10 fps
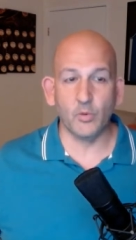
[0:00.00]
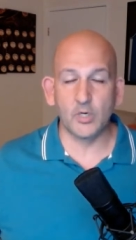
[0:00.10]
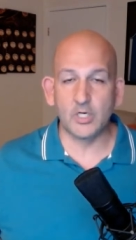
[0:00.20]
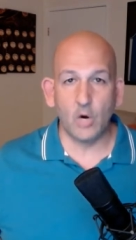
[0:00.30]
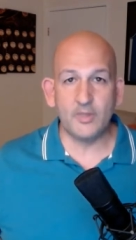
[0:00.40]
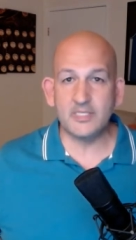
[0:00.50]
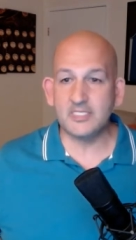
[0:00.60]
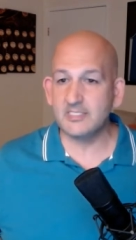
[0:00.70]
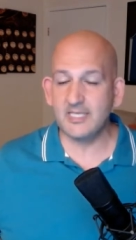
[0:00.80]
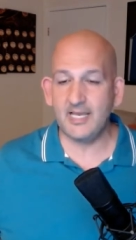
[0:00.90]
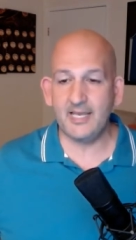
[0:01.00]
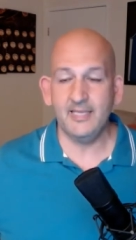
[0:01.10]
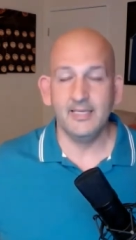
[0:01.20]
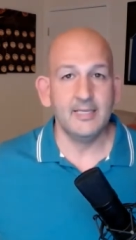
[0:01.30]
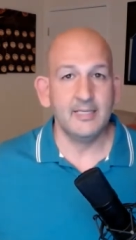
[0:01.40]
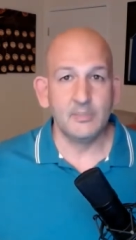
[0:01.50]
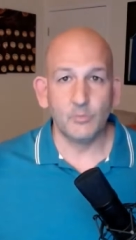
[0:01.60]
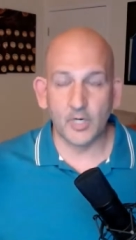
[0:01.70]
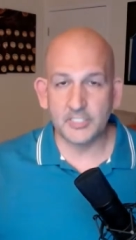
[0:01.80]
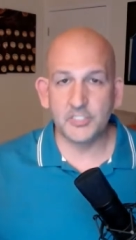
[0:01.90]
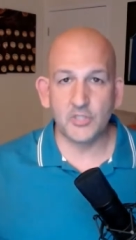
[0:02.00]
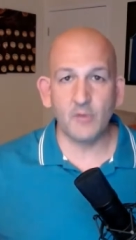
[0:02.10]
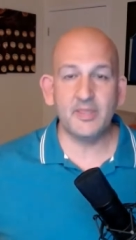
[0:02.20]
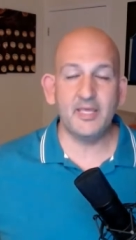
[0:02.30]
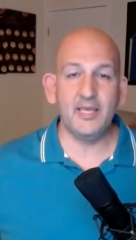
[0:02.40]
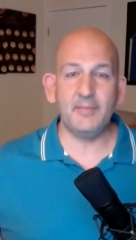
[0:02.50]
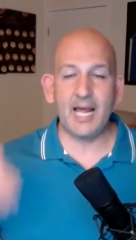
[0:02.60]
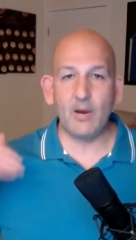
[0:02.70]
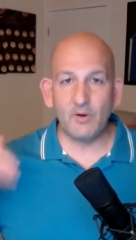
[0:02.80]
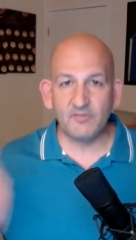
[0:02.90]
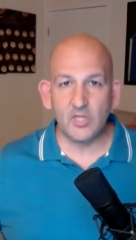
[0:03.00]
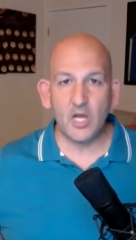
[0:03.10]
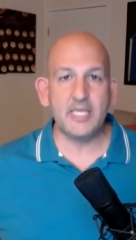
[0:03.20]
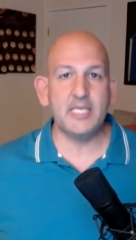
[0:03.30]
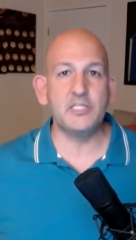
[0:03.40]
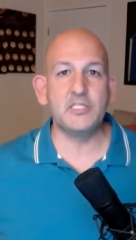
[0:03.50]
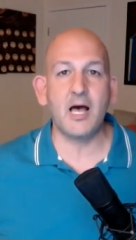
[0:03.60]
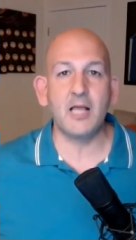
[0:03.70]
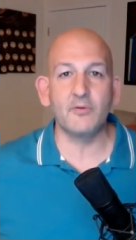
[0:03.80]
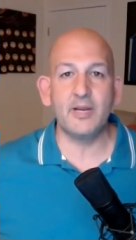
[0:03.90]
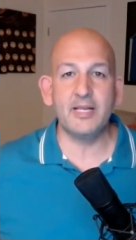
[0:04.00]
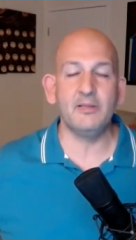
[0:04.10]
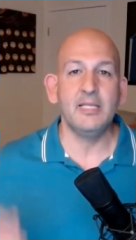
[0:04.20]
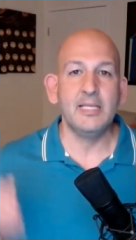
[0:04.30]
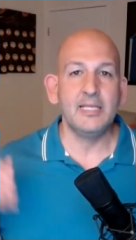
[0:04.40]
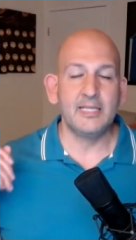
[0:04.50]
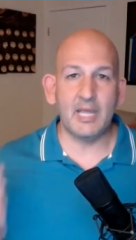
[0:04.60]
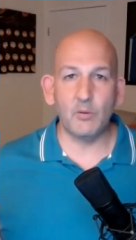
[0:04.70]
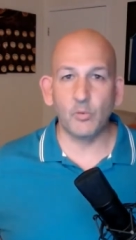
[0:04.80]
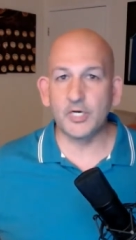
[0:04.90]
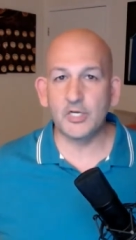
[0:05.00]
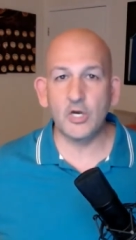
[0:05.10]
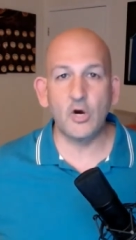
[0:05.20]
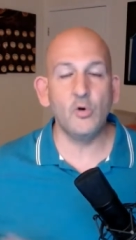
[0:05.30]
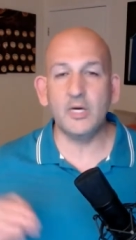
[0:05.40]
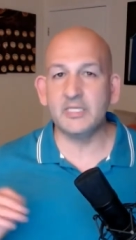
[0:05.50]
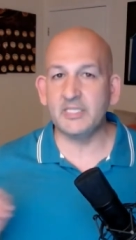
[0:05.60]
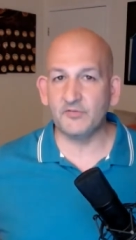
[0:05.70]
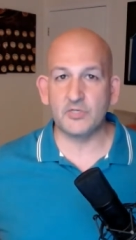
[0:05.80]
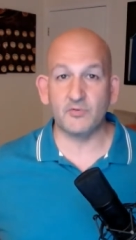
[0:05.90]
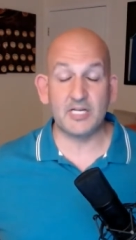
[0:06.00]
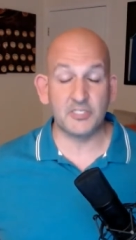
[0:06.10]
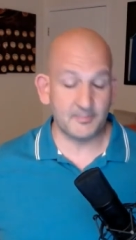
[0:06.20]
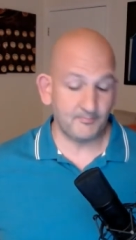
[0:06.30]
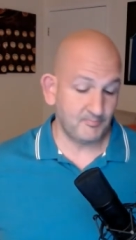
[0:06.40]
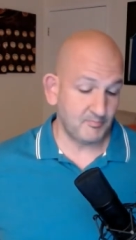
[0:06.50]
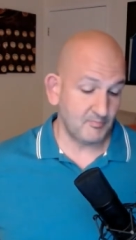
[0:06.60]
We're going to say, we're going to start with him, and however long he can tolerate it, then we're going to go a different direction.